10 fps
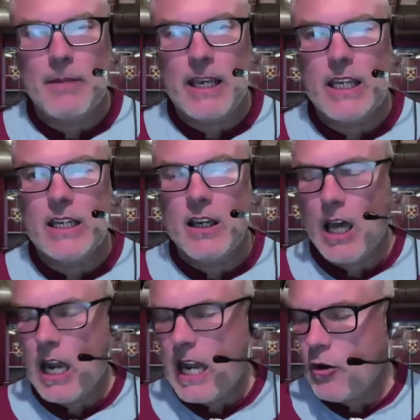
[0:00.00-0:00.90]
be
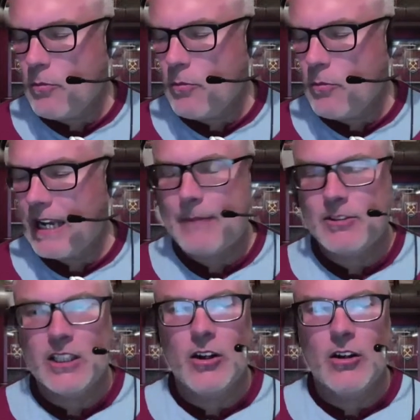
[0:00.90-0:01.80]
a little bit of a
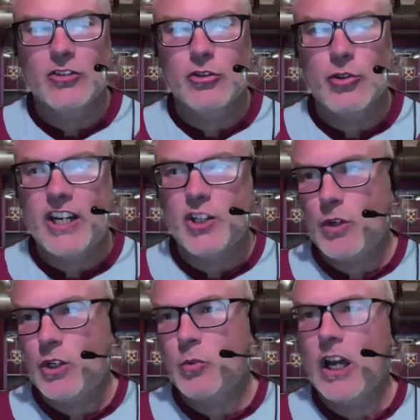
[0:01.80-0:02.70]
lapse in concentration,
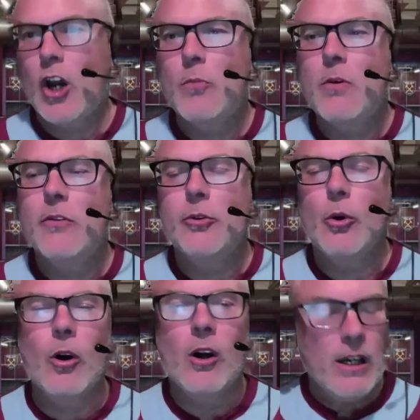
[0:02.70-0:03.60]
which will open the
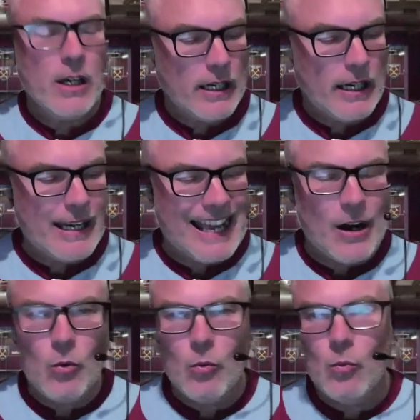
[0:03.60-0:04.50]
door and
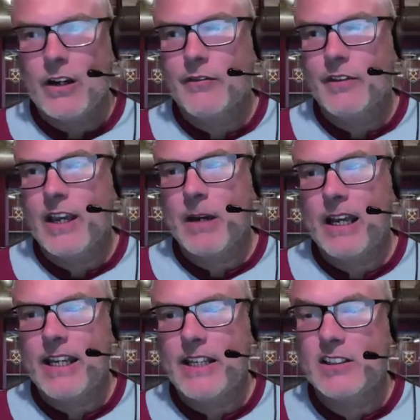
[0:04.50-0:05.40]
allow one of their
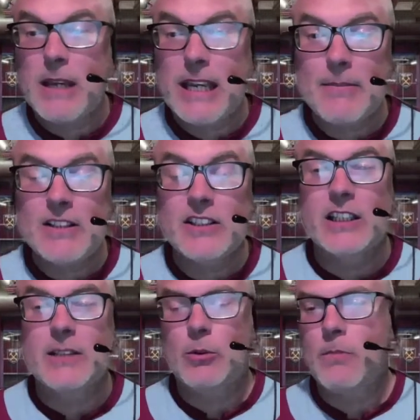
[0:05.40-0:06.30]
players to maybe
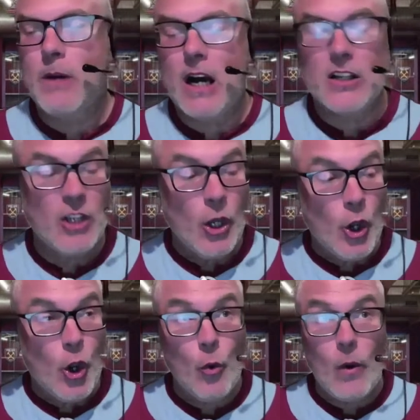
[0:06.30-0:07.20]
stick the ball past
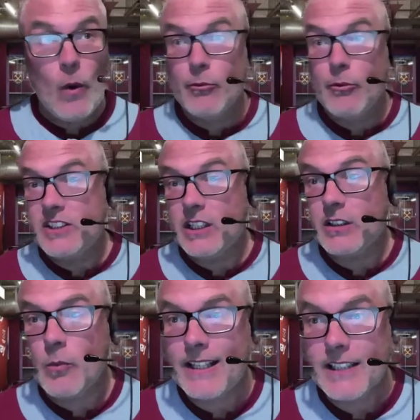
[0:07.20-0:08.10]
whoever is in
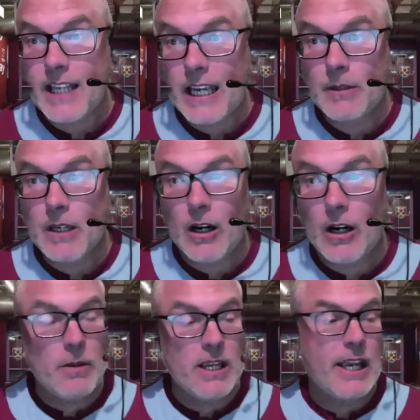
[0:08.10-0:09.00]
the West Ham
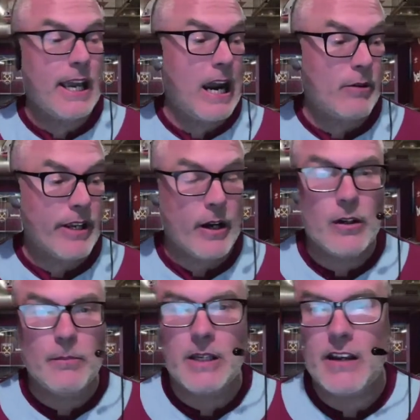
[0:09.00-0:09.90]
goal, be it
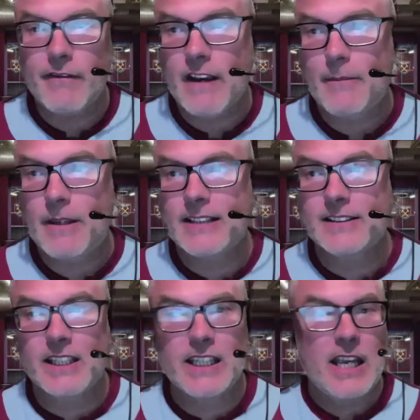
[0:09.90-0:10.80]
Areola, be it
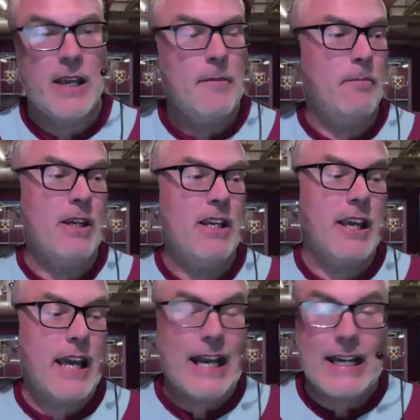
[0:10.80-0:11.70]
Fabianski, be
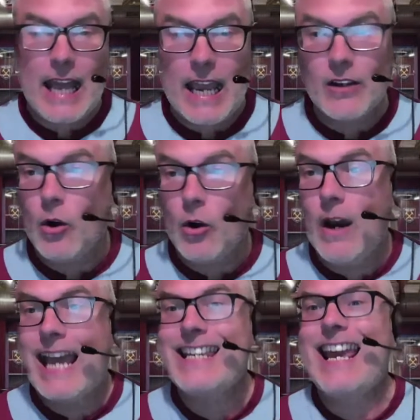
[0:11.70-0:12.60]
it Anang, or
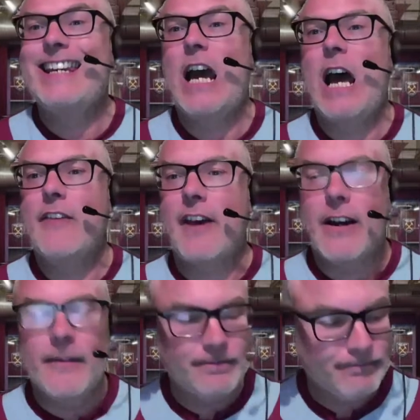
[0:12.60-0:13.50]
an other.